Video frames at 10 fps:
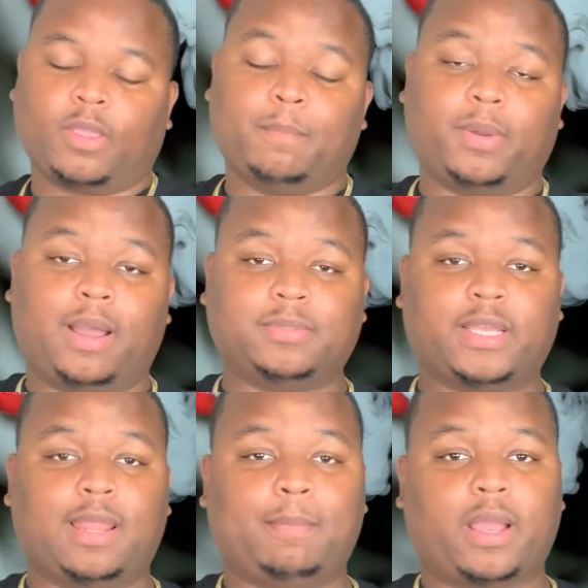But I'm
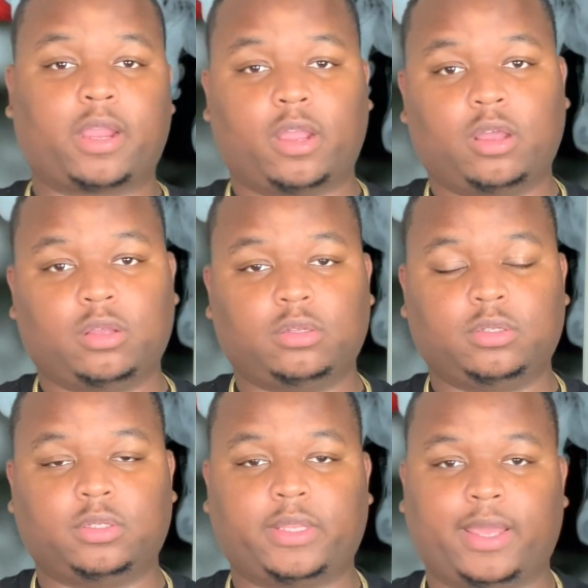telling my girl
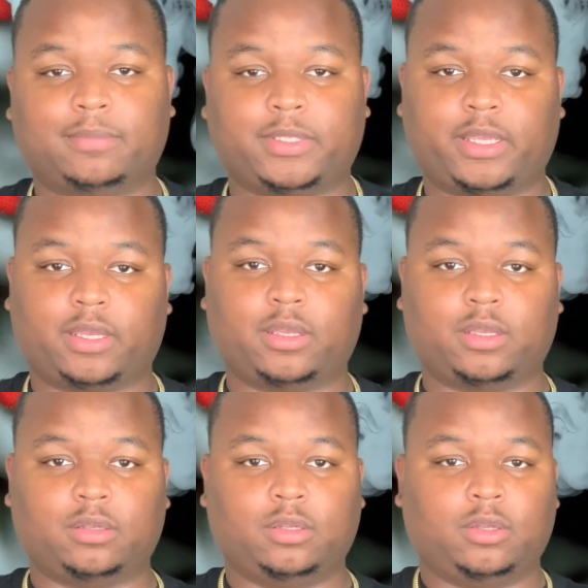that I'm taking her